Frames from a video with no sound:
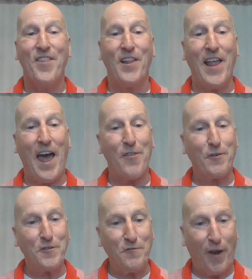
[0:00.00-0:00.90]
The lather
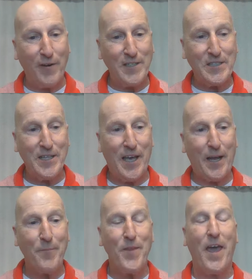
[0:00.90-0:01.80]
is very
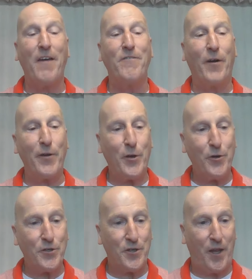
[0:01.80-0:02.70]
slick and very
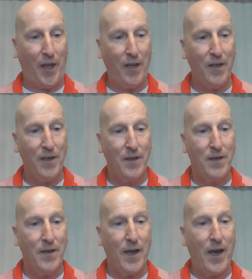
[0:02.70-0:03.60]
cushioning.
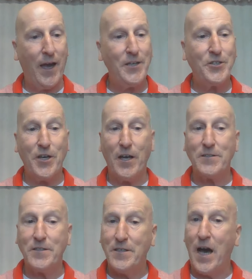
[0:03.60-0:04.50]
I
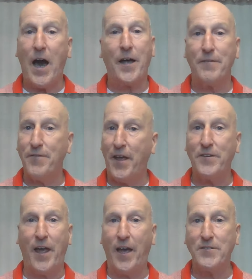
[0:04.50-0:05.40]
just got a
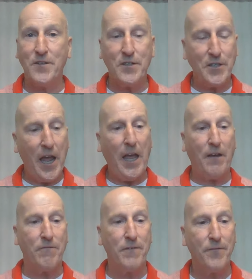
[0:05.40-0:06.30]
fantastic
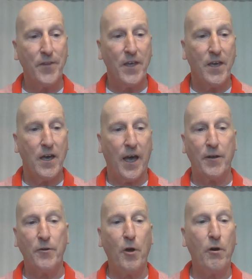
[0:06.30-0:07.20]
shave. I
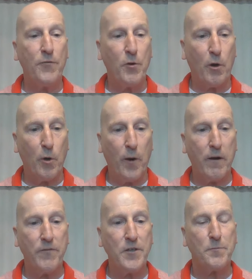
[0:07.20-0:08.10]
don't know if you are
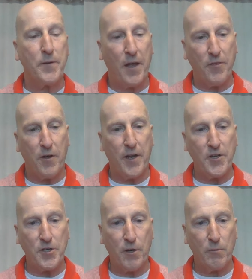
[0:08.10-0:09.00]
aware of this, but I thought
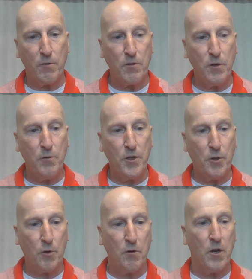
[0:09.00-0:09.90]
I'd share it with you and
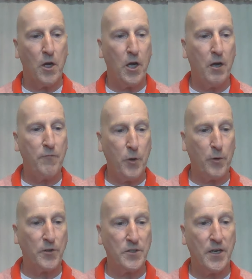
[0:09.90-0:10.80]
your
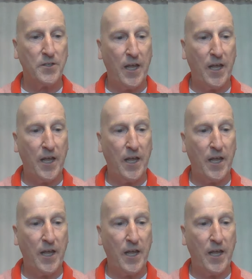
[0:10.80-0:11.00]
viewers.